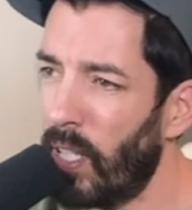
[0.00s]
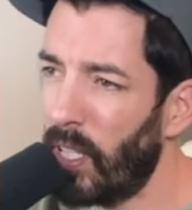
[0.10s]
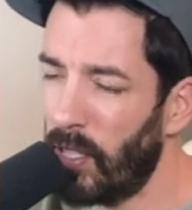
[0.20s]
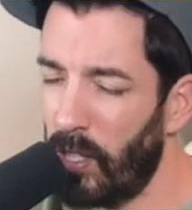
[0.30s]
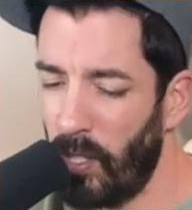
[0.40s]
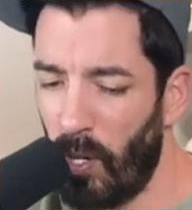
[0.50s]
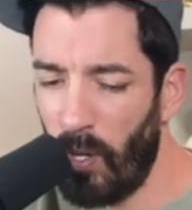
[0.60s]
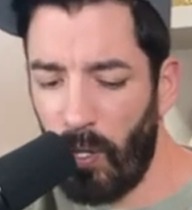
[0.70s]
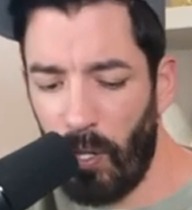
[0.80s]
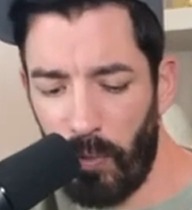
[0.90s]

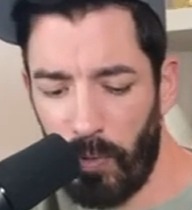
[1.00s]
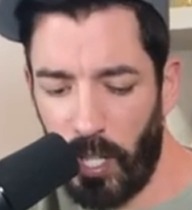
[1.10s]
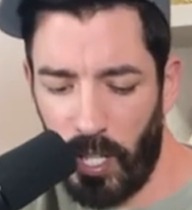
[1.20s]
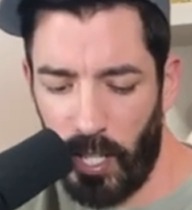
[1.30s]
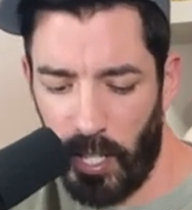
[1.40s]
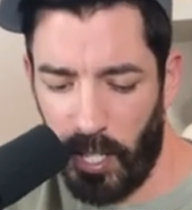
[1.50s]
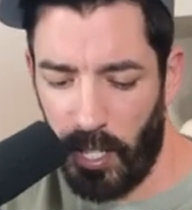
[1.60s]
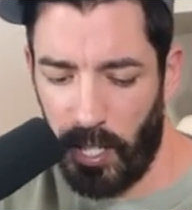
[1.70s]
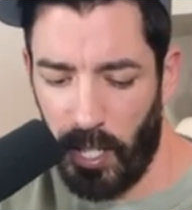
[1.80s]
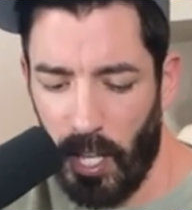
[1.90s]
ignore
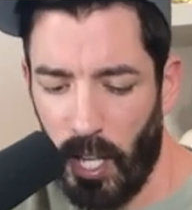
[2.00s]
it.